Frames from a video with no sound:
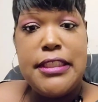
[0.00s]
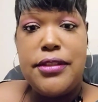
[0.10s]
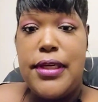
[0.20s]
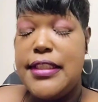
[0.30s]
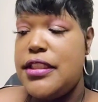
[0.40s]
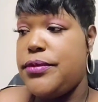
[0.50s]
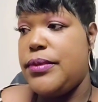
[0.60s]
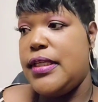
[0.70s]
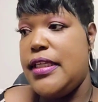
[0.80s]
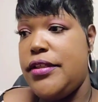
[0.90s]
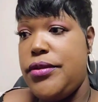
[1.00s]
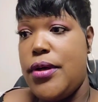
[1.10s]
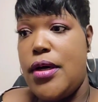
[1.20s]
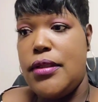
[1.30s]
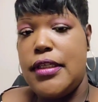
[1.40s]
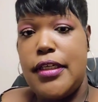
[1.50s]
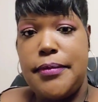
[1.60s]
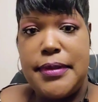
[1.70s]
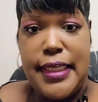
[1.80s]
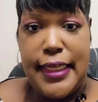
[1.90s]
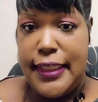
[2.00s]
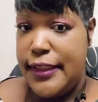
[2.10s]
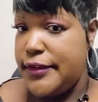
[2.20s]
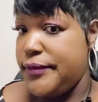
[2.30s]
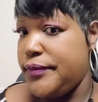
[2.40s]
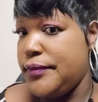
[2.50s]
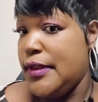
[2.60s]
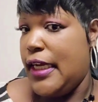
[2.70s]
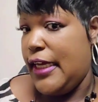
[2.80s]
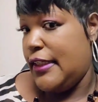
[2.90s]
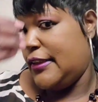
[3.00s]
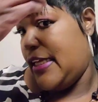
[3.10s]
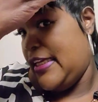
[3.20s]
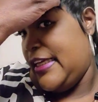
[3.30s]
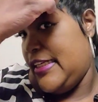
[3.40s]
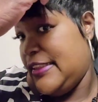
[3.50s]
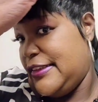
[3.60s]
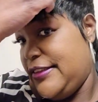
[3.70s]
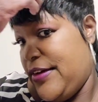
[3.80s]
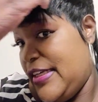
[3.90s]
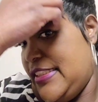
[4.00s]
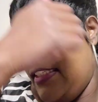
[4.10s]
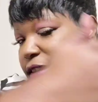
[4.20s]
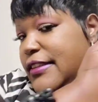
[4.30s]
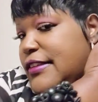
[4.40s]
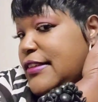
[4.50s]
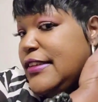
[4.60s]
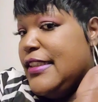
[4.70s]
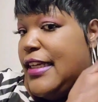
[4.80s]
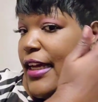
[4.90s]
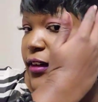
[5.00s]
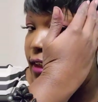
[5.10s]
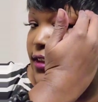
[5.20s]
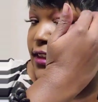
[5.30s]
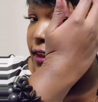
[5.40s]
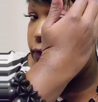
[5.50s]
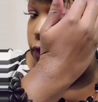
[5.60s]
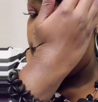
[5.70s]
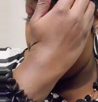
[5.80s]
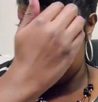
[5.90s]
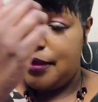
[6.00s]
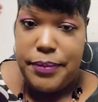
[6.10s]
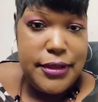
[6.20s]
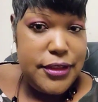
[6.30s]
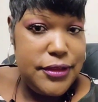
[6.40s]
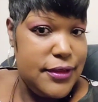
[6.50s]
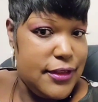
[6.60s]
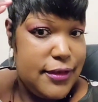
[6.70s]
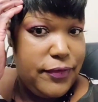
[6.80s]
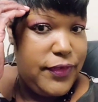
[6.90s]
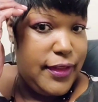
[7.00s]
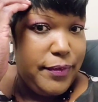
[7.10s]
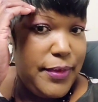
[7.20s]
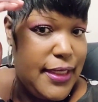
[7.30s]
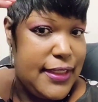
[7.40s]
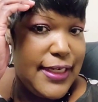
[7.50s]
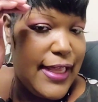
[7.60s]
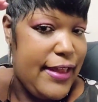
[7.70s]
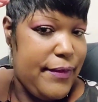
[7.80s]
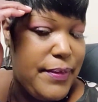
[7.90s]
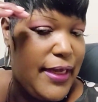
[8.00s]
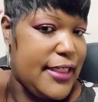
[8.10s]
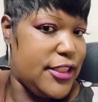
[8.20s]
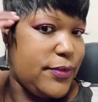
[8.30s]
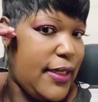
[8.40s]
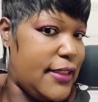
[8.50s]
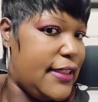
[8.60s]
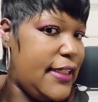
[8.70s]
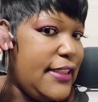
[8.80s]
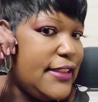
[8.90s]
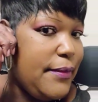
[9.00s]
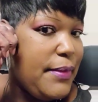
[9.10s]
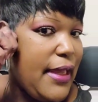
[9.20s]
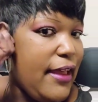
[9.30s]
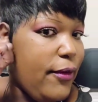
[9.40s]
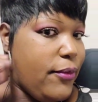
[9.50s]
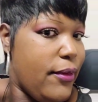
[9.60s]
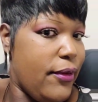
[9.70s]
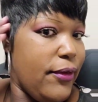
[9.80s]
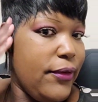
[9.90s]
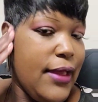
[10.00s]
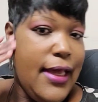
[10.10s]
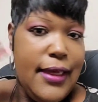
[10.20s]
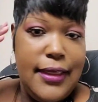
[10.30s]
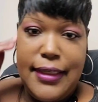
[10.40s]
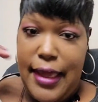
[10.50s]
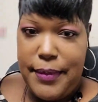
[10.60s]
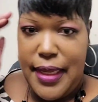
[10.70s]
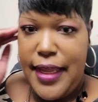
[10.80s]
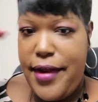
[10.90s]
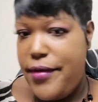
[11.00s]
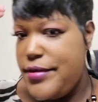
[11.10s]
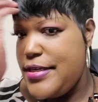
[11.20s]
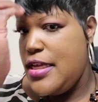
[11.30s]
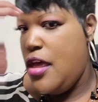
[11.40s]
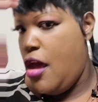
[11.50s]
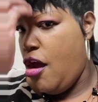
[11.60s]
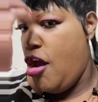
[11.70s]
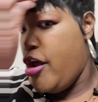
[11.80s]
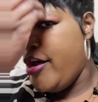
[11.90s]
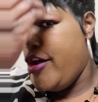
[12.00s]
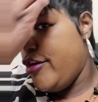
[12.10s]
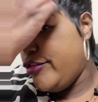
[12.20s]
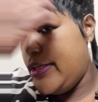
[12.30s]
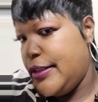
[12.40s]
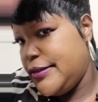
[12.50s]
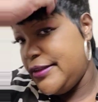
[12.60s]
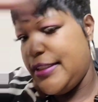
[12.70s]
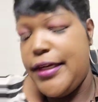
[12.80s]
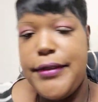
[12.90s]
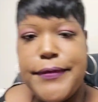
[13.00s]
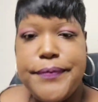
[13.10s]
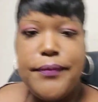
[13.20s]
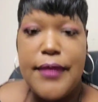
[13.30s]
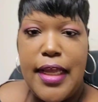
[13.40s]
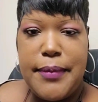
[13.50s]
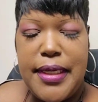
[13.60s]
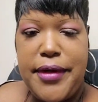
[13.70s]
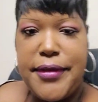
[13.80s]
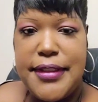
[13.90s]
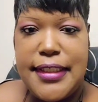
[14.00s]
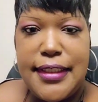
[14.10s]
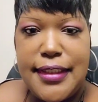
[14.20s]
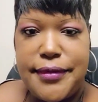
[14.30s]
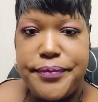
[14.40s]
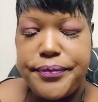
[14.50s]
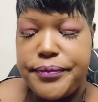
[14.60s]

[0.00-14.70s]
So I just want to give you all an update. And you know, I know I look different from my other pictures, because I'm feeling better now. I'm back in the swing of things. I'm back at work. Got my hair did. You know, got my hair did.